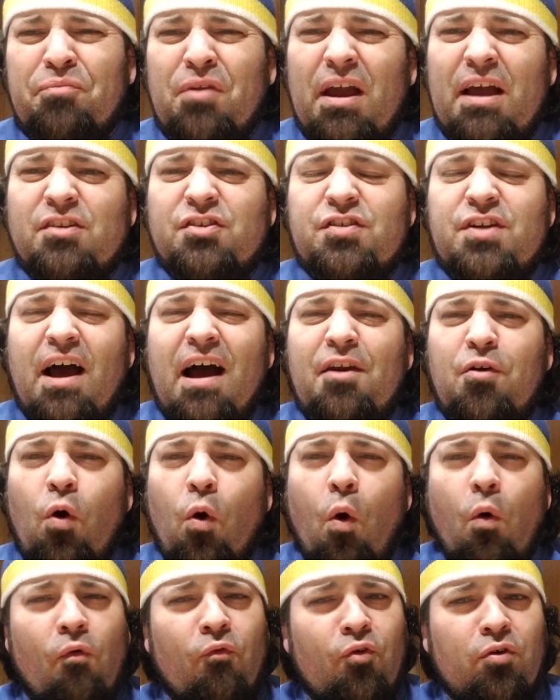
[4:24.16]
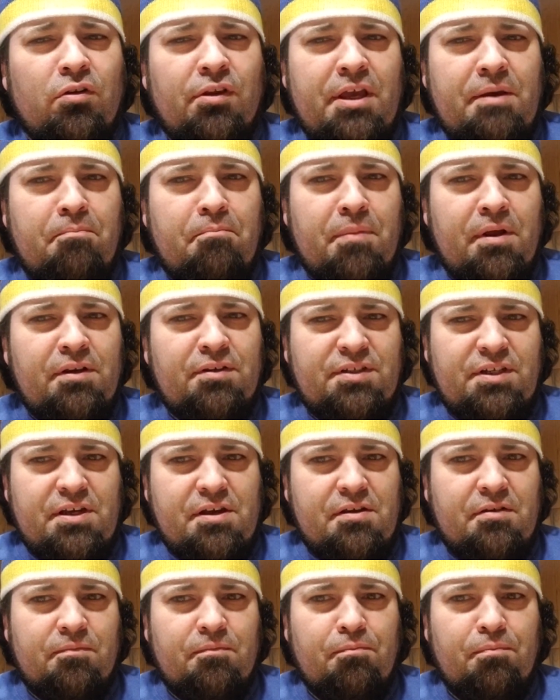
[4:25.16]
It's not overly
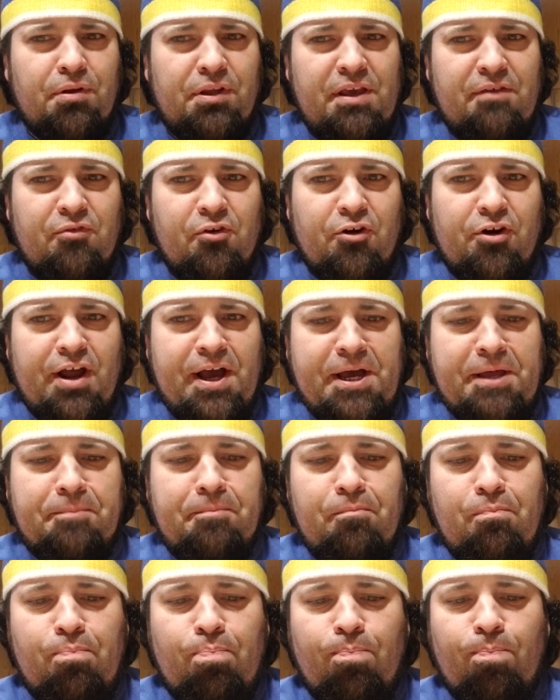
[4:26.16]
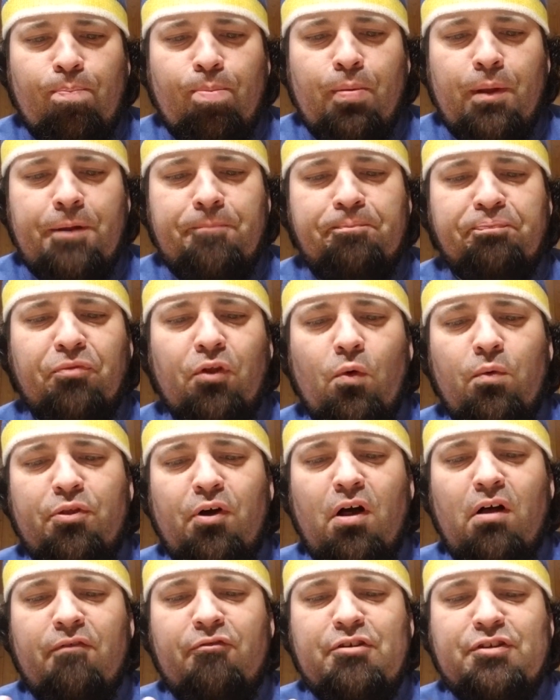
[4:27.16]
minty, believe it or not. With
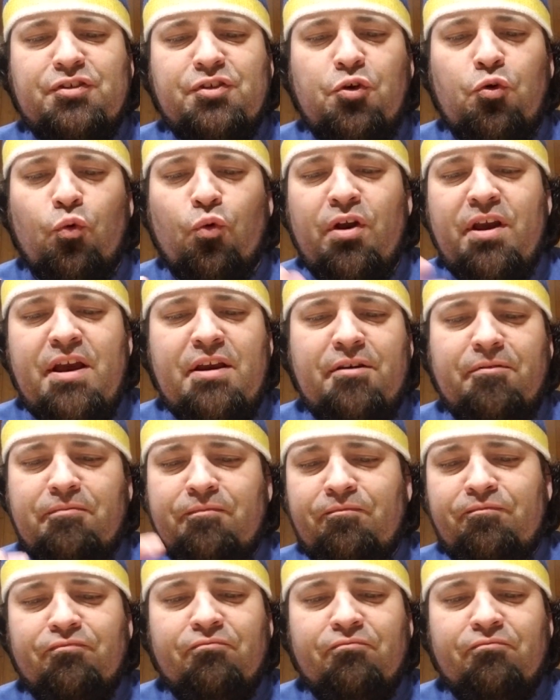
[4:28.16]
all of this green